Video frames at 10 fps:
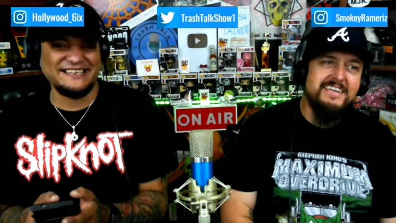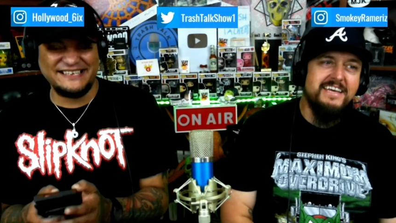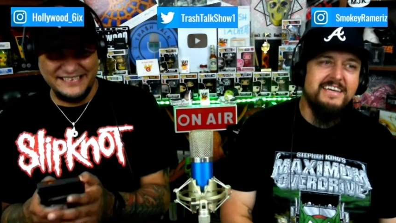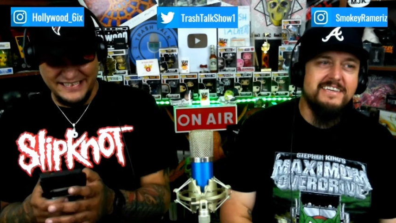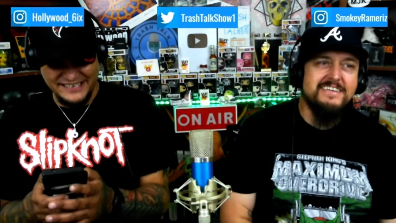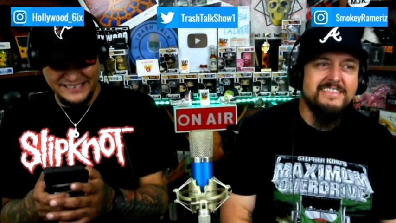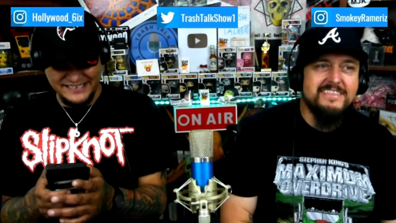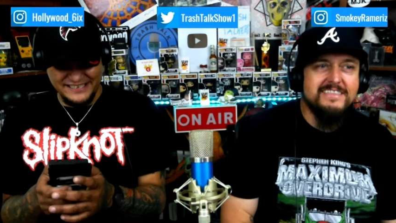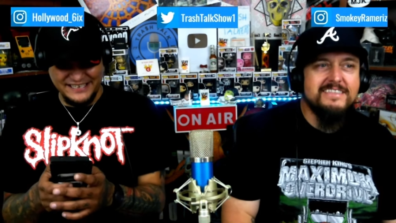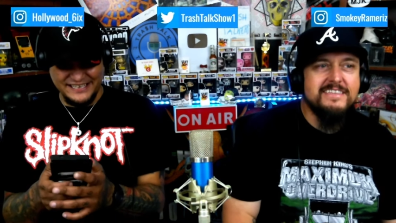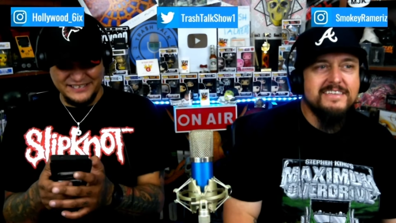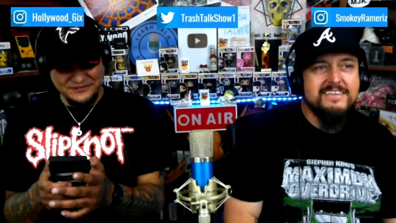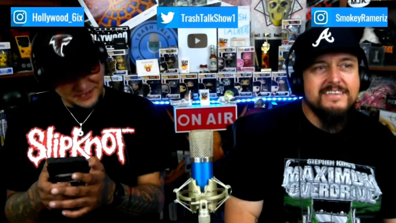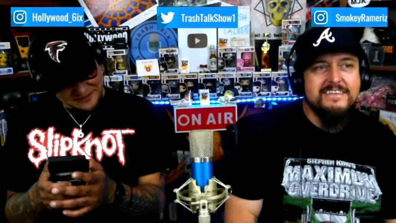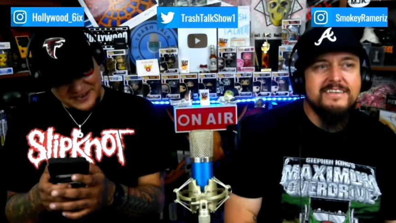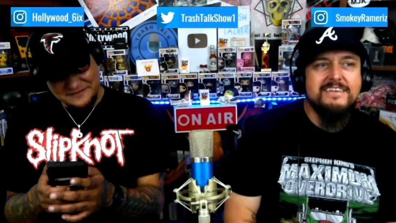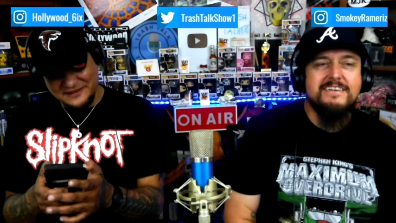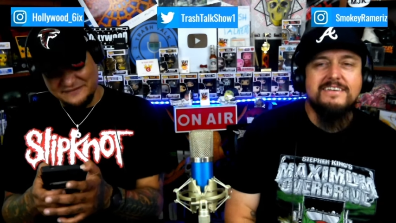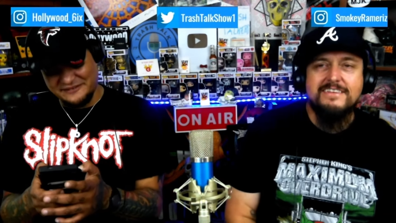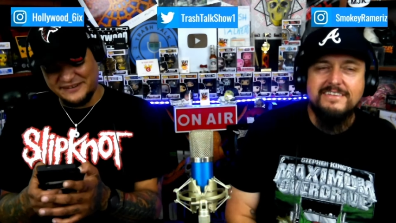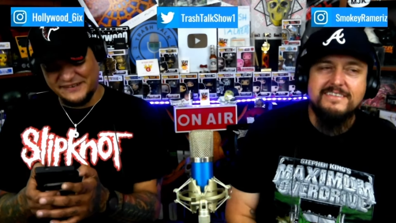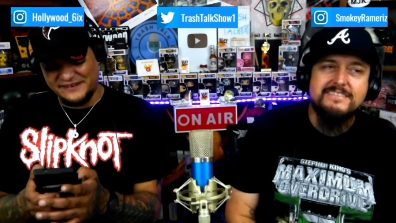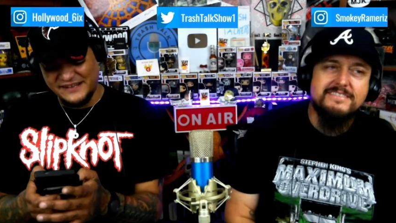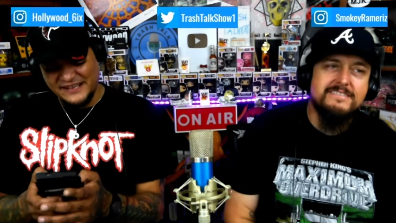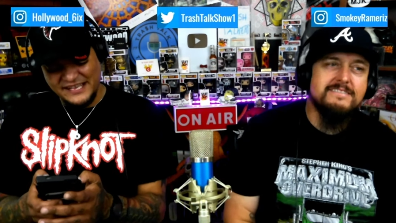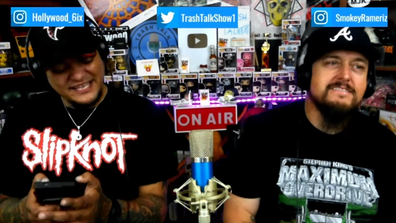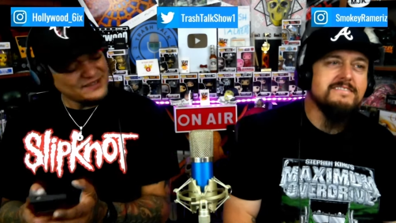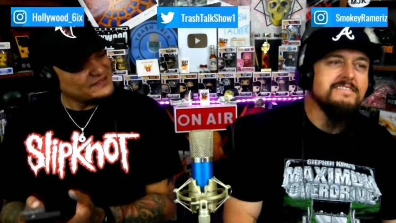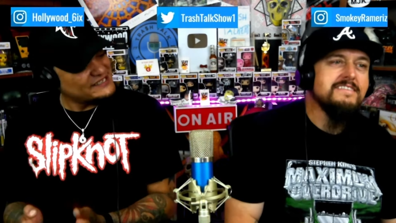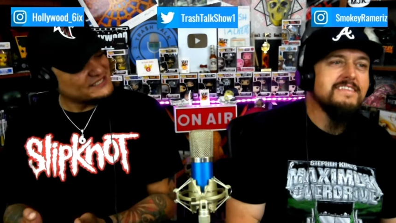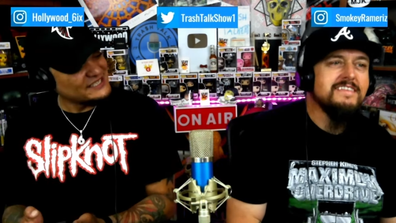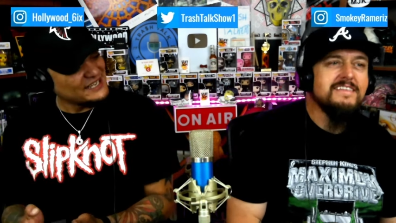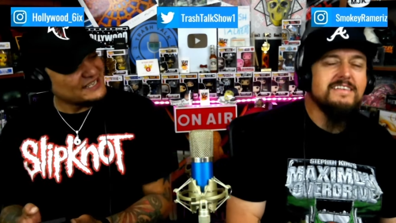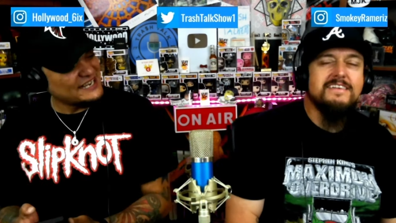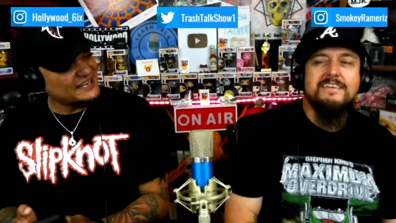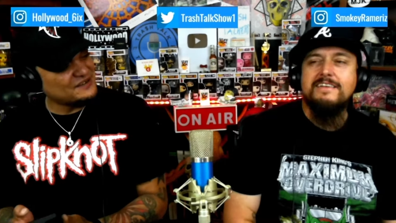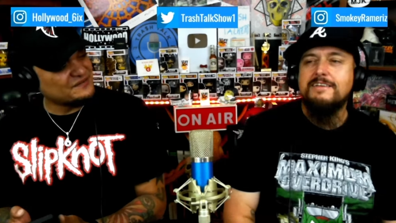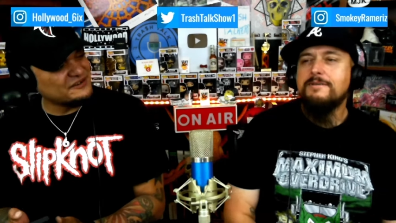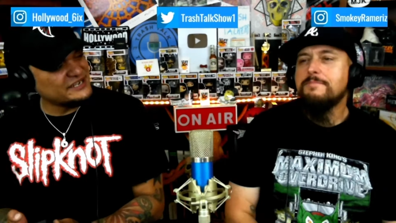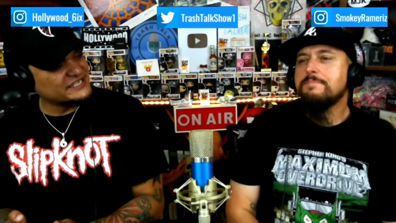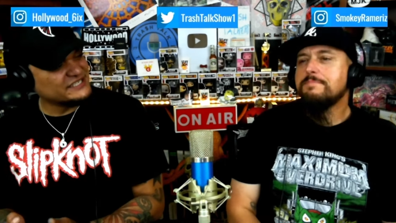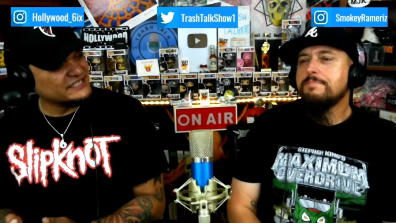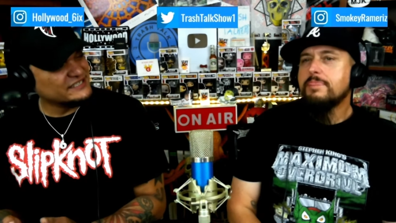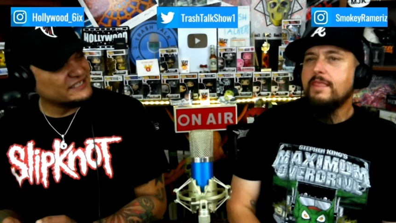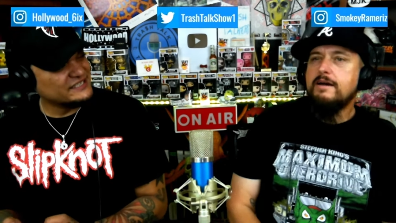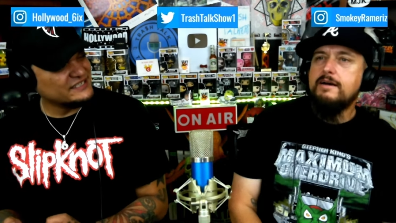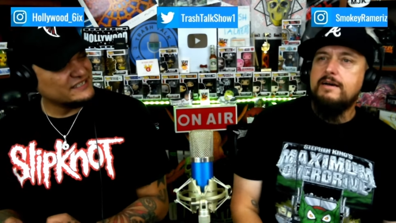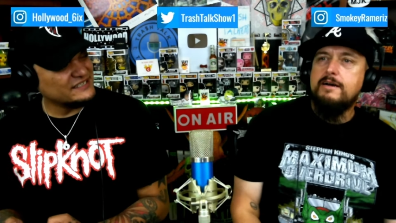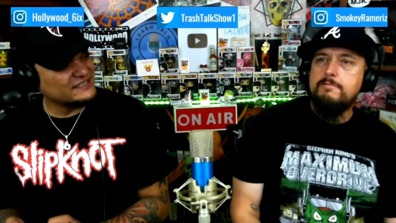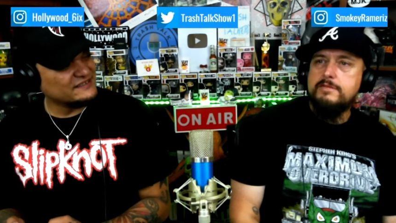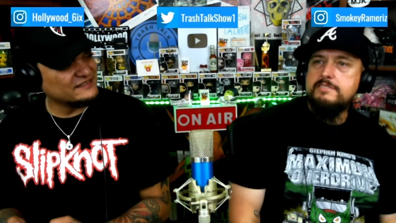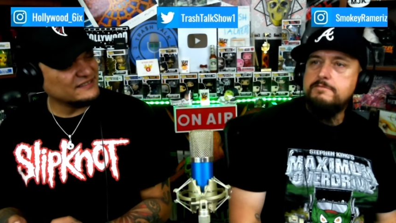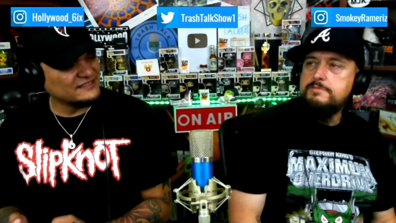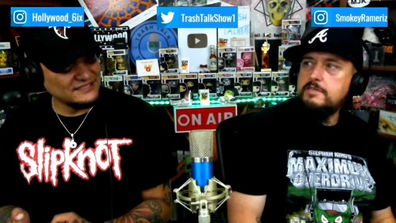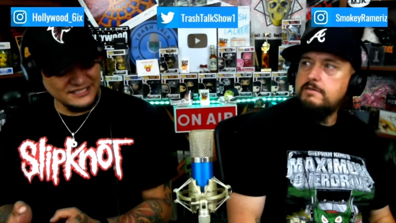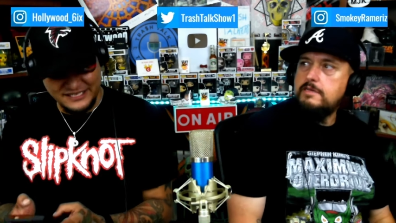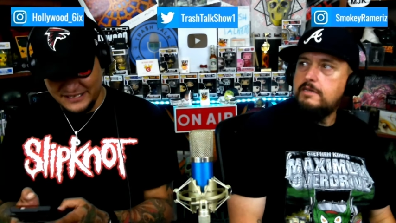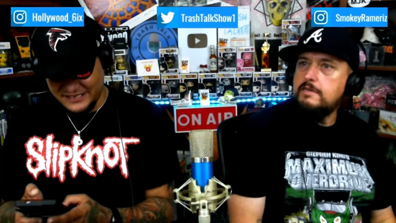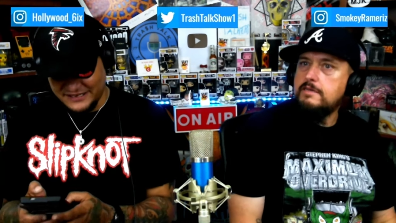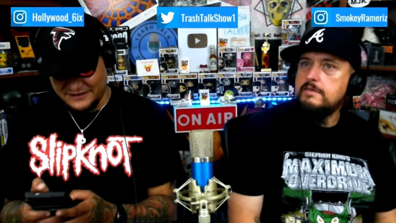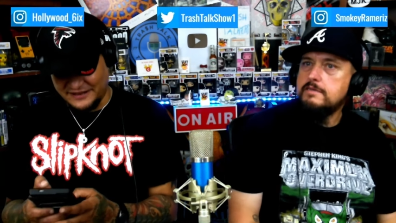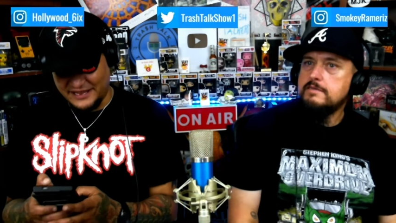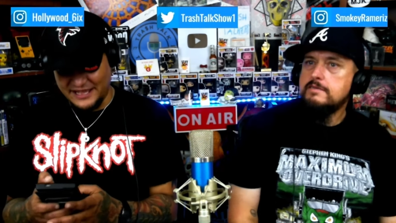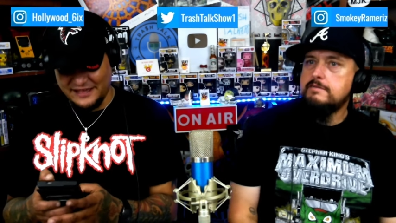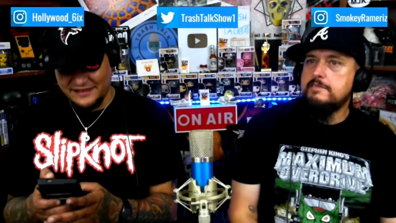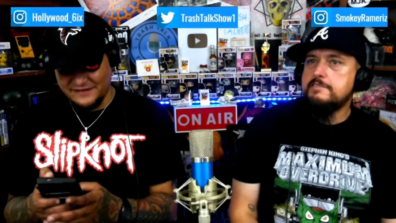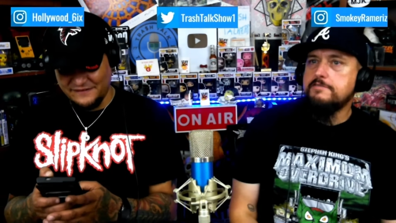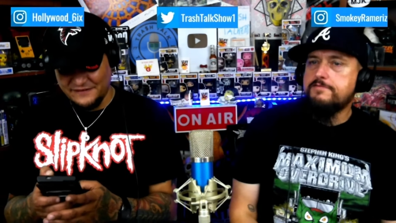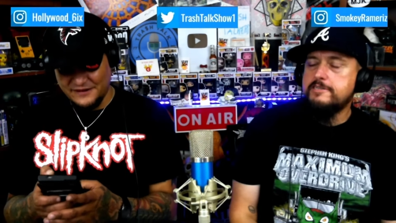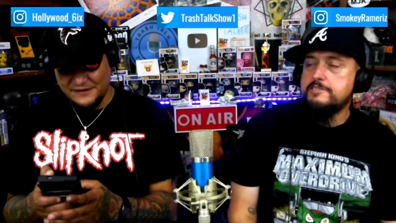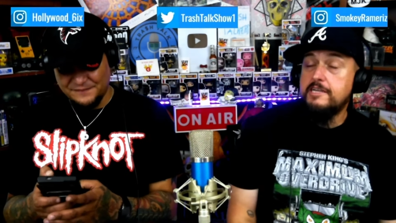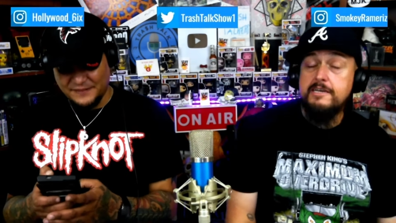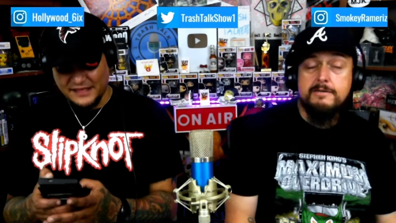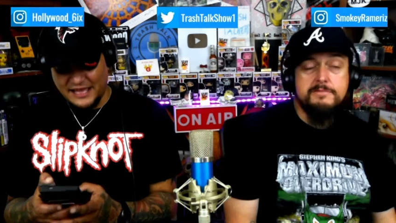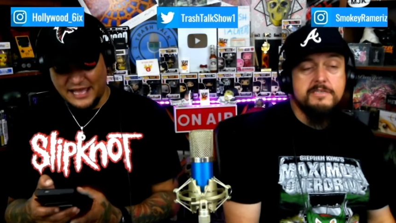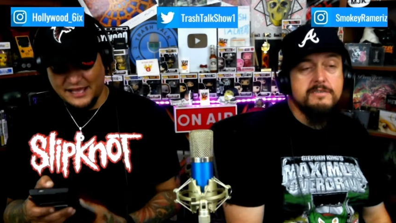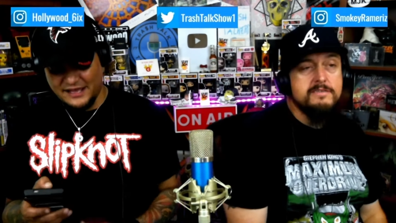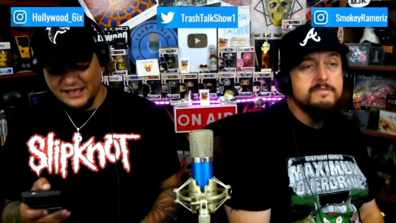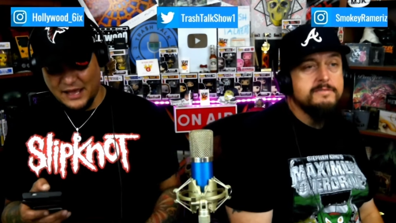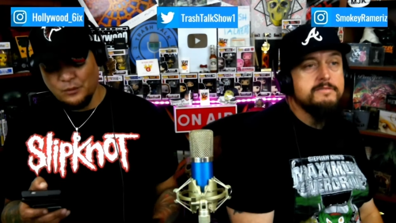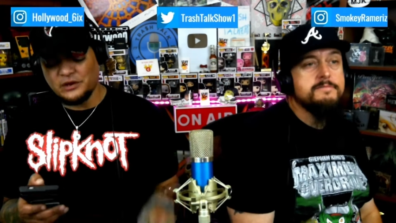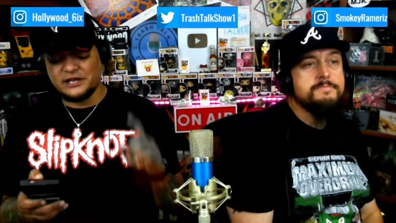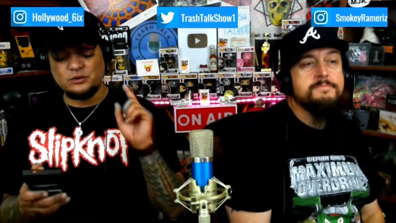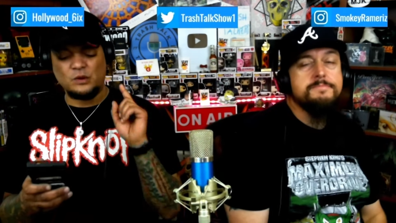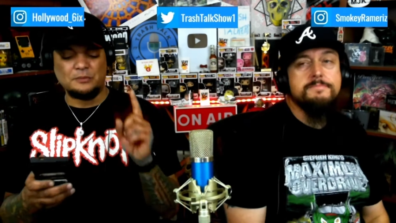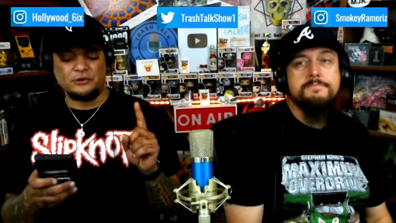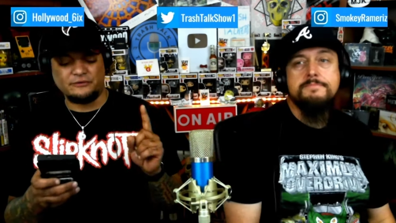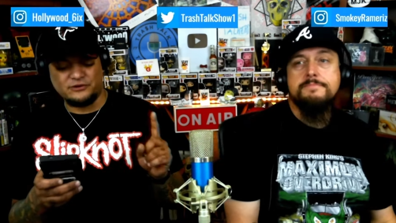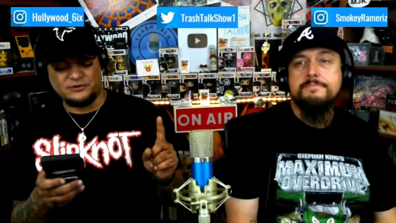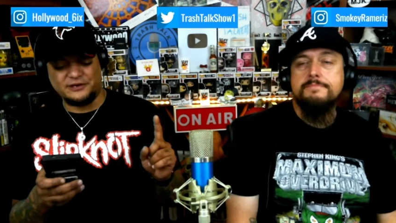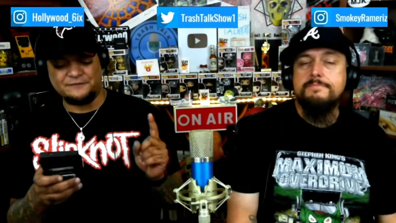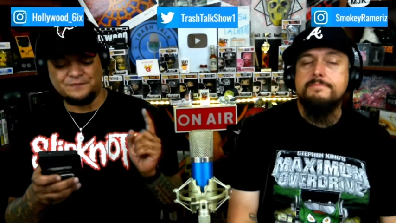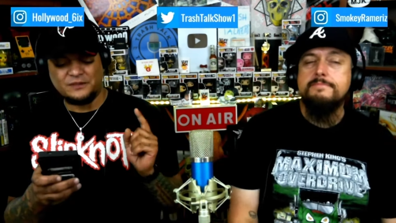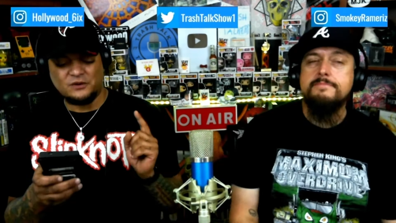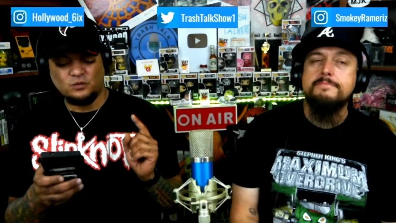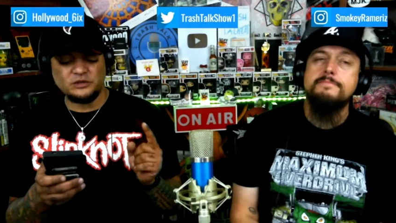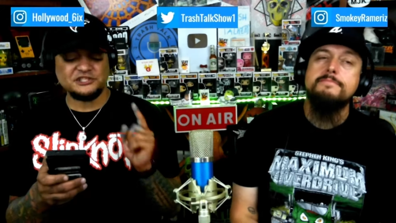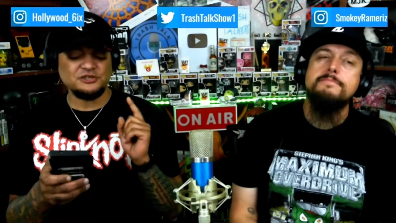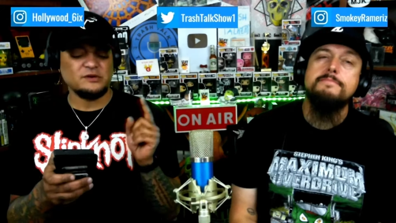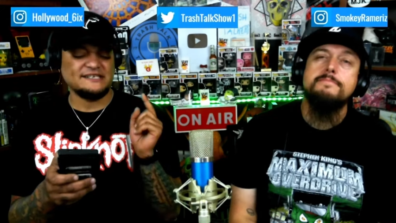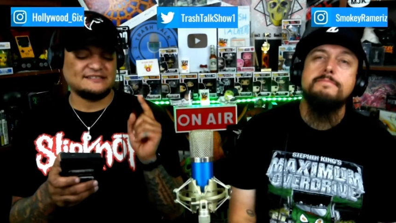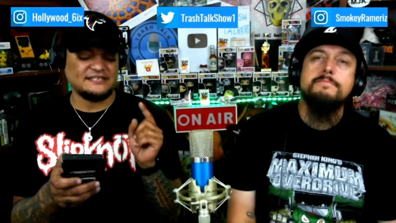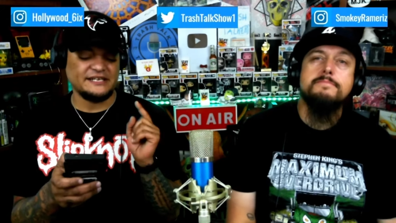Speaker 1: Canadian. You were correct, my friend. Mm-hmm. Is she not Canadian French?
Speaker 2: Uh, I would assume so. Yeah. Okay. I, that's a French name,
Speaker 1: so. I want to give you one more real quick. Mm-hmm. Which U.S.